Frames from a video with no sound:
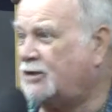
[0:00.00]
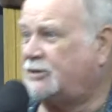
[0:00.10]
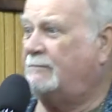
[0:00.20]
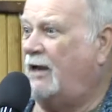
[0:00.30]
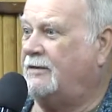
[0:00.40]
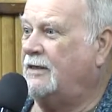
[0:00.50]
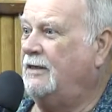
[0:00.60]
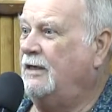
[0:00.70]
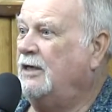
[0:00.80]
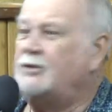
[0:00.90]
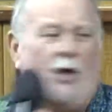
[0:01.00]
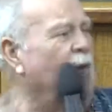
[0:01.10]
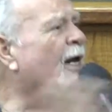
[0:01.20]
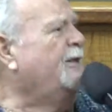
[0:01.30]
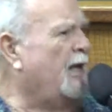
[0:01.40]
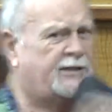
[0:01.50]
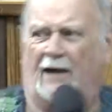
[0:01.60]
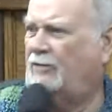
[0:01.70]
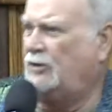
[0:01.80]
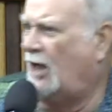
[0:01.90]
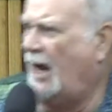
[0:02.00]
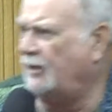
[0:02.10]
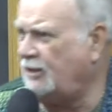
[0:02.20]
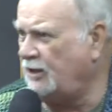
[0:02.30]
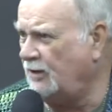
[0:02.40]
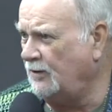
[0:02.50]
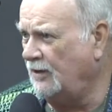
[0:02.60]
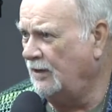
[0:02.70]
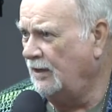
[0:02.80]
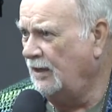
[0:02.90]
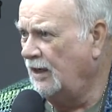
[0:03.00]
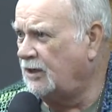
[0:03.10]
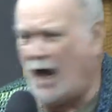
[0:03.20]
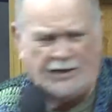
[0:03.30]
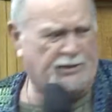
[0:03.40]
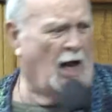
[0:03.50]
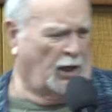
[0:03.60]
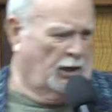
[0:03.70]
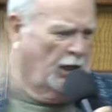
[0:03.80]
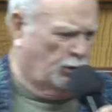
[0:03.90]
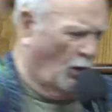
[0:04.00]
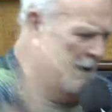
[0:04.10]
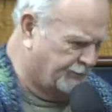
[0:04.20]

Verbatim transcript: And even if you're making mistakes in the New Testament, don't let